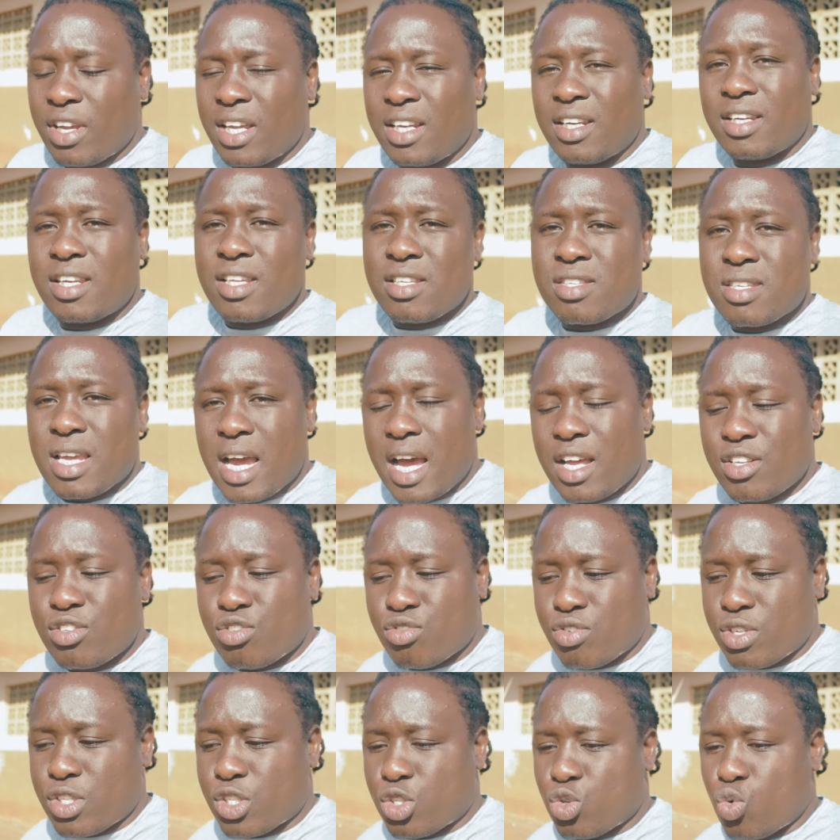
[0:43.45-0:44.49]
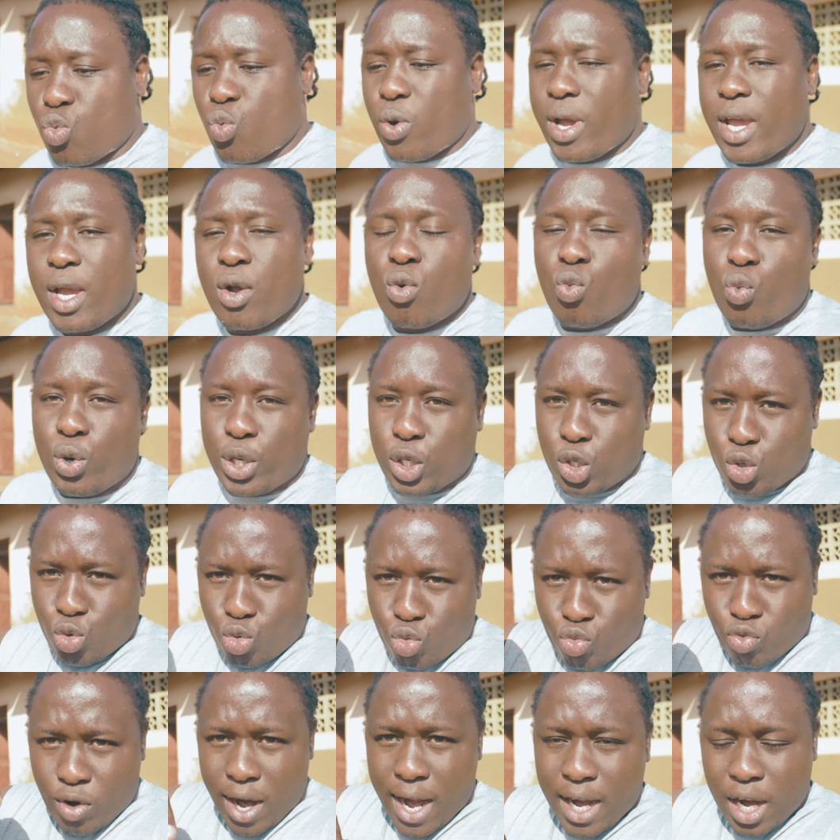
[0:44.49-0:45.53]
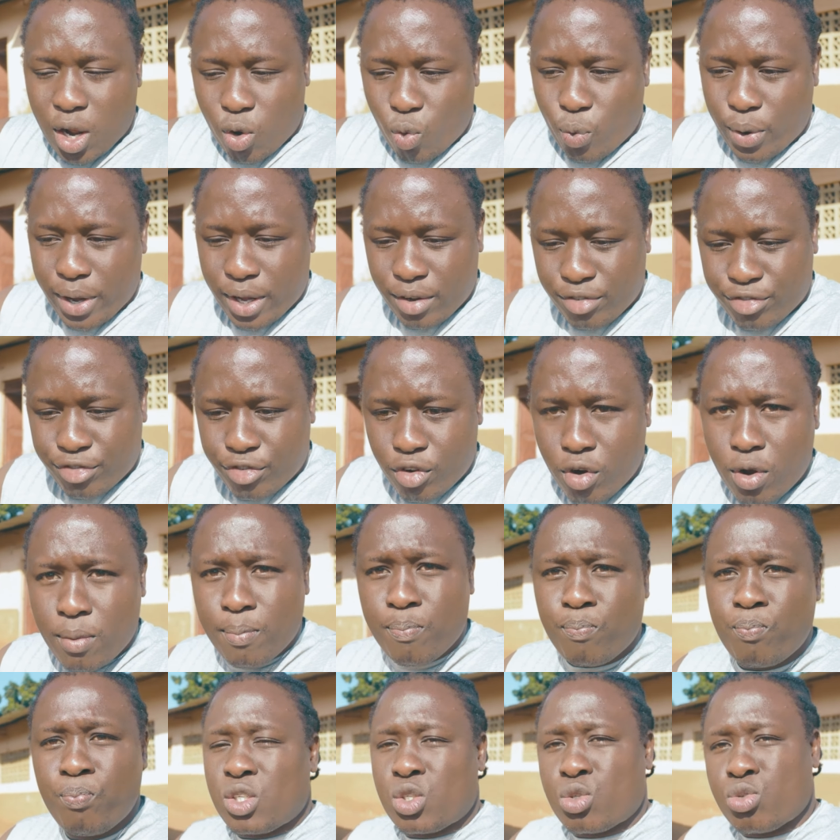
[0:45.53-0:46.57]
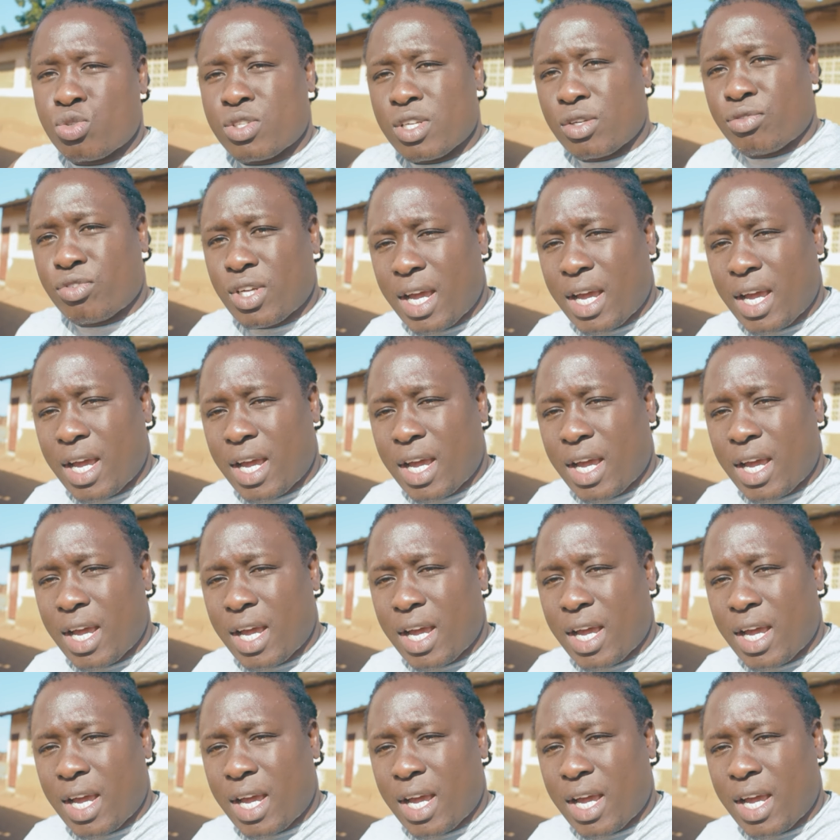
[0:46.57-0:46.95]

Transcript: in these countries where we do run away from to South